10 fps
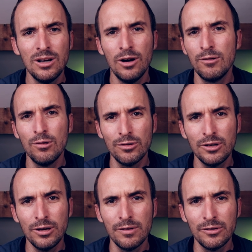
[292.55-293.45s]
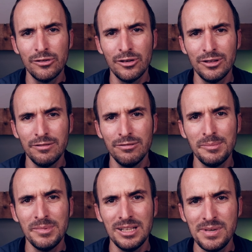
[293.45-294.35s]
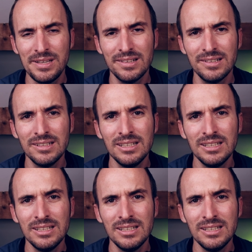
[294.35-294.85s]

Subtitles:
of course go for the 33mm.